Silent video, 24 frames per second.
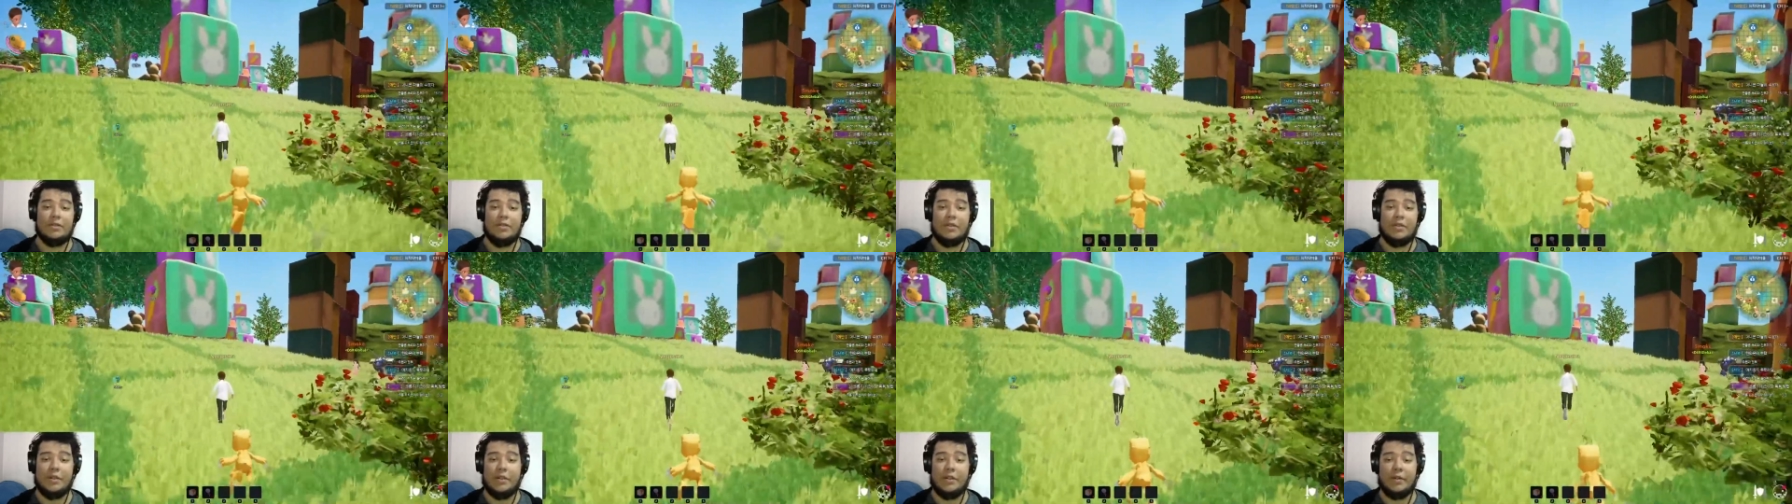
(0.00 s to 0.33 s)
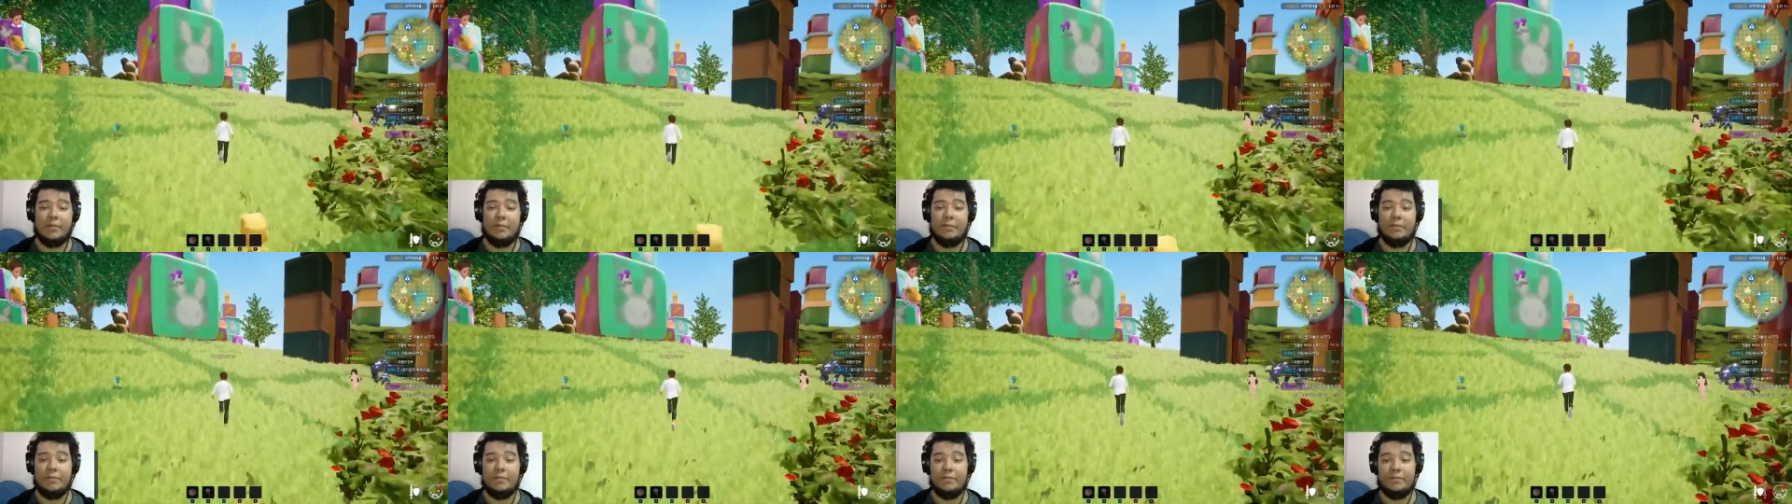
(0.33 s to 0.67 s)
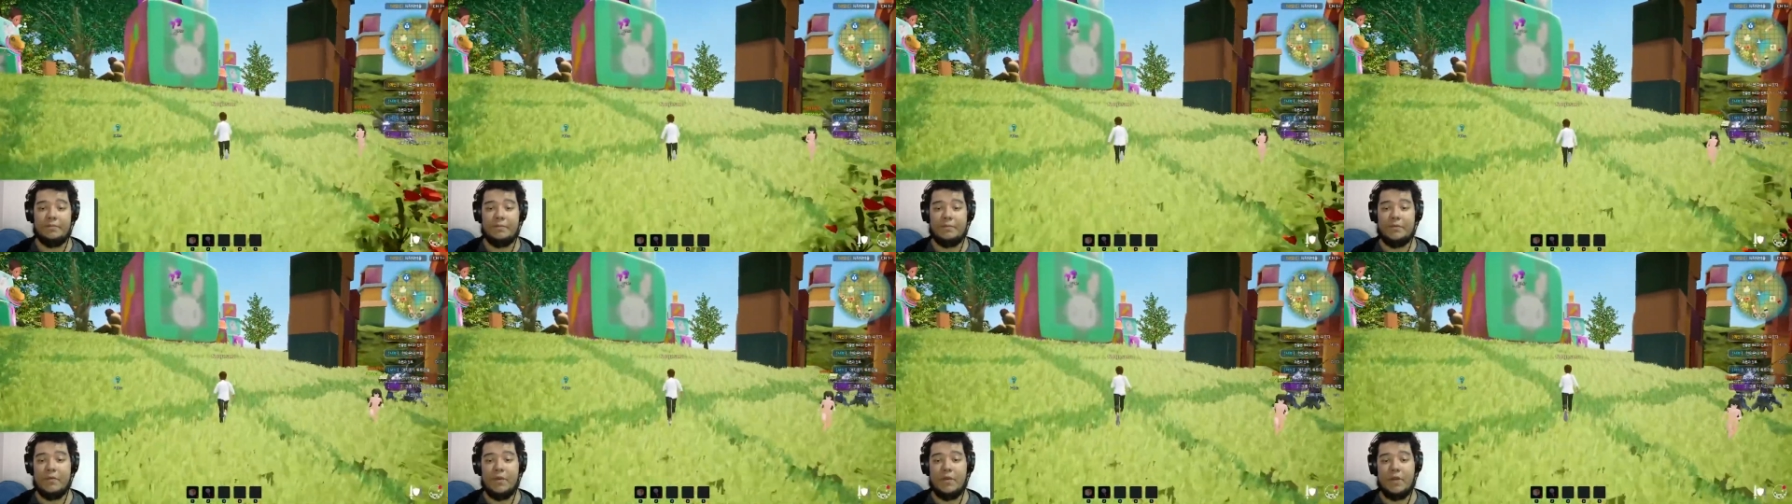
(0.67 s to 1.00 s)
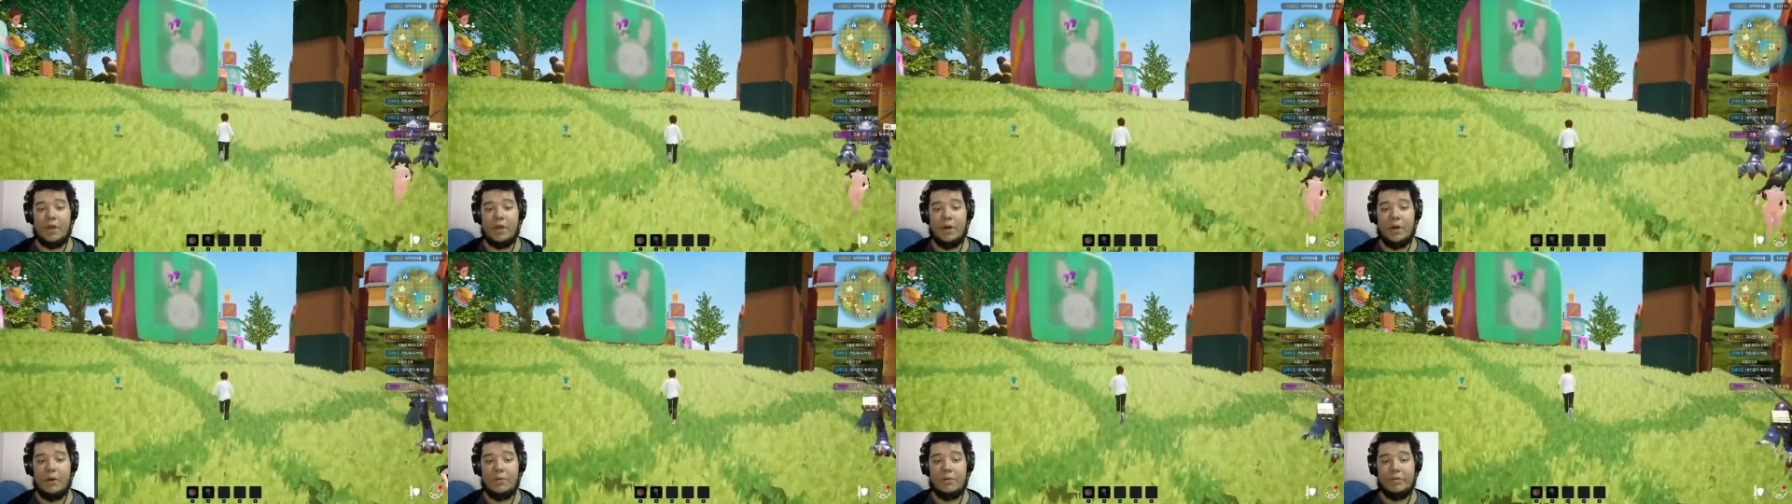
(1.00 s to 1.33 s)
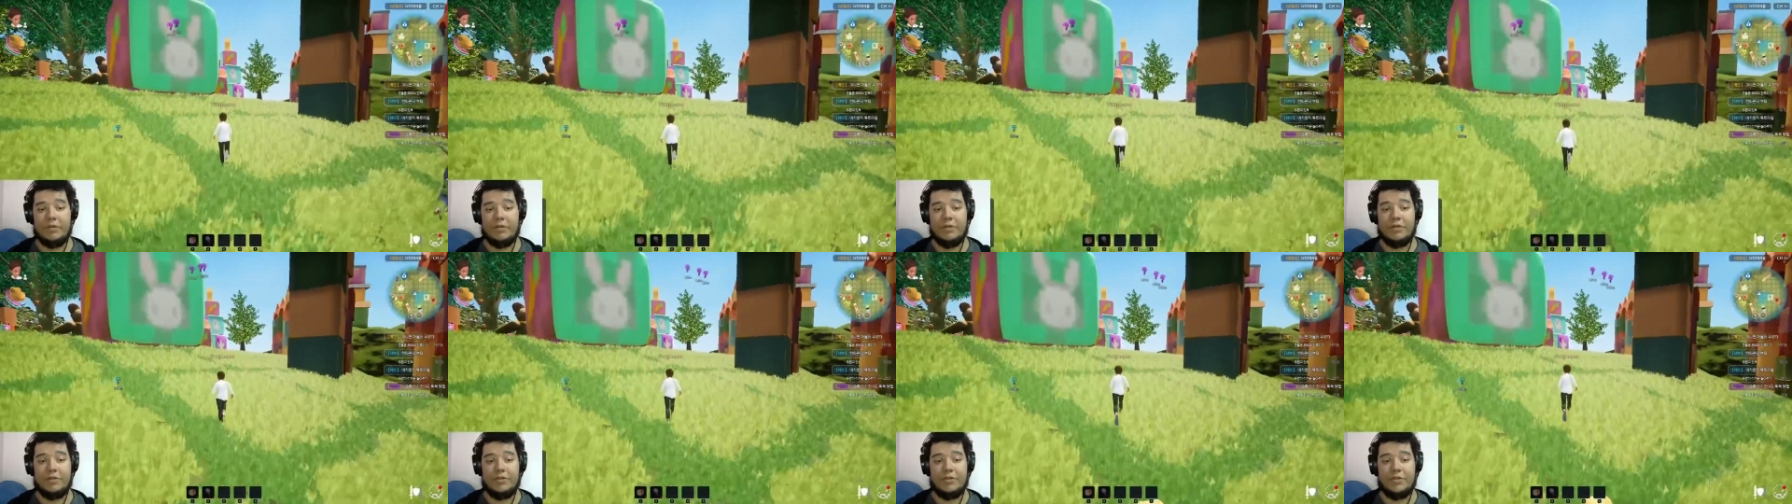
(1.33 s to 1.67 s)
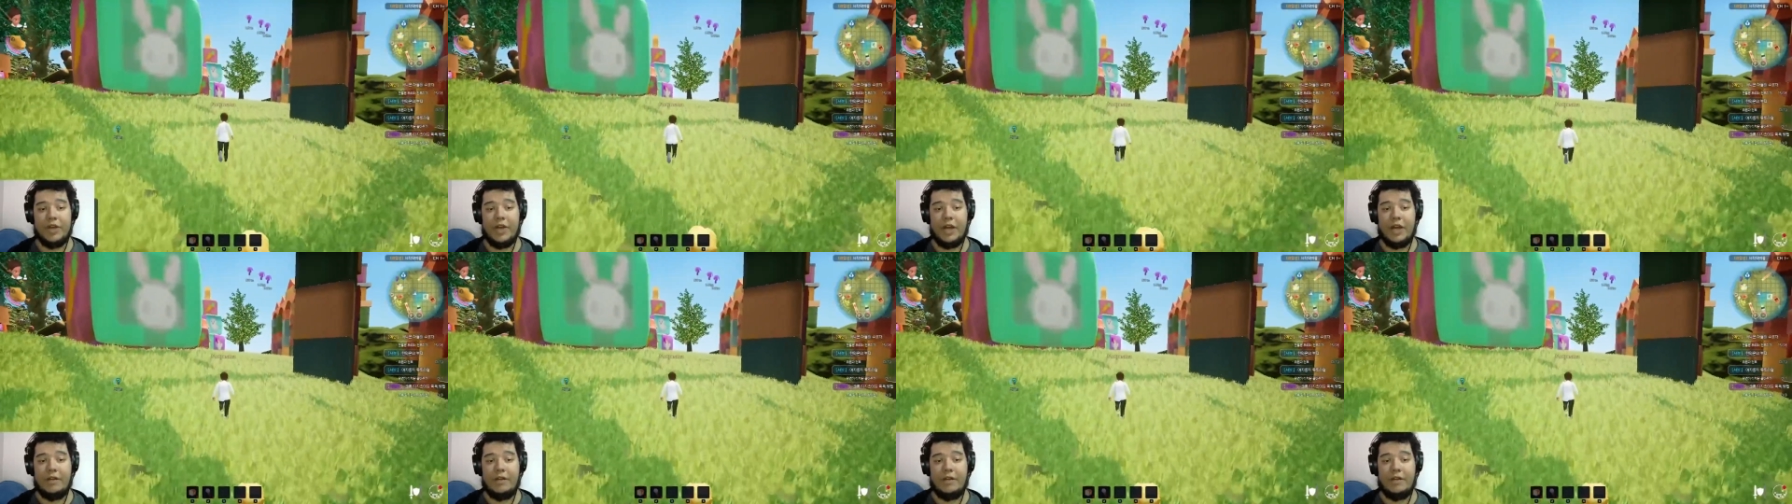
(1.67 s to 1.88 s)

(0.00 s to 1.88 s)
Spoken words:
you know? Always good to have